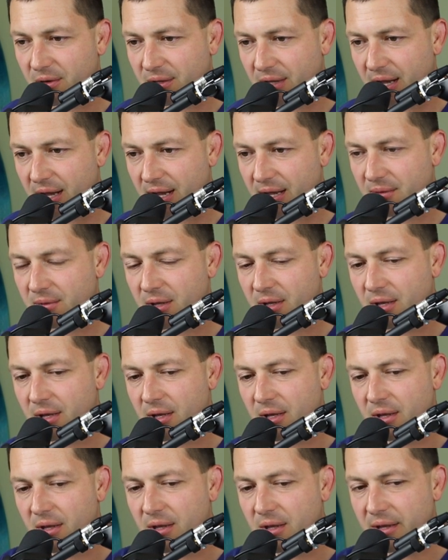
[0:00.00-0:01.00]
okay?
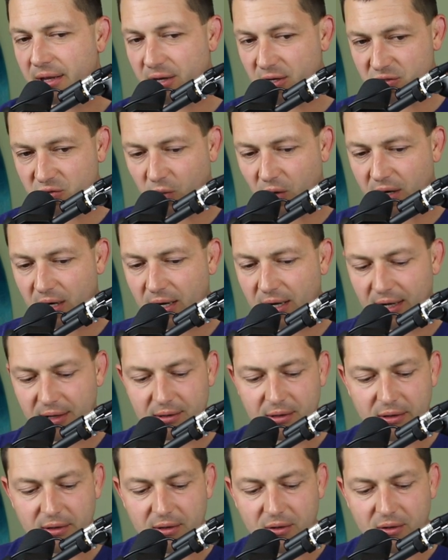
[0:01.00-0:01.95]
Here's why.